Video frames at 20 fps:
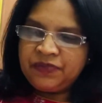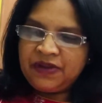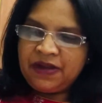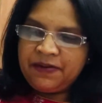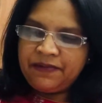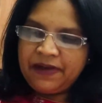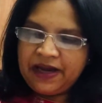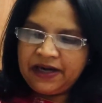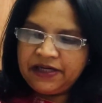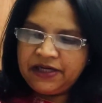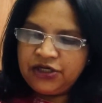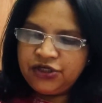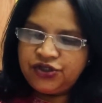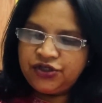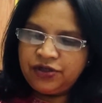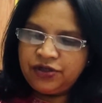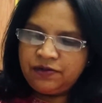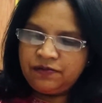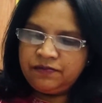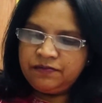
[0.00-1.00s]

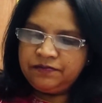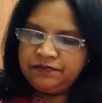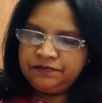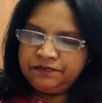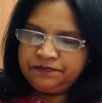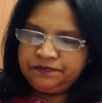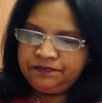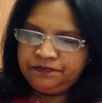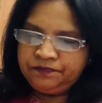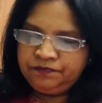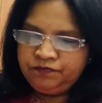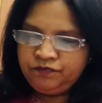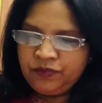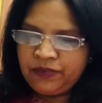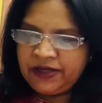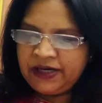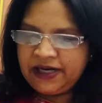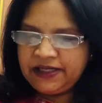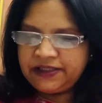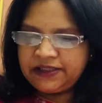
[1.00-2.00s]
magnesium,
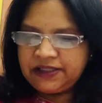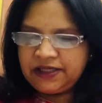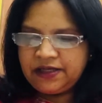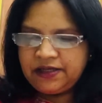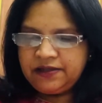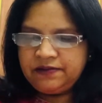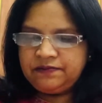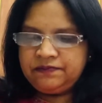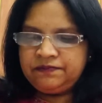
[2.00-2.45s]
baryta.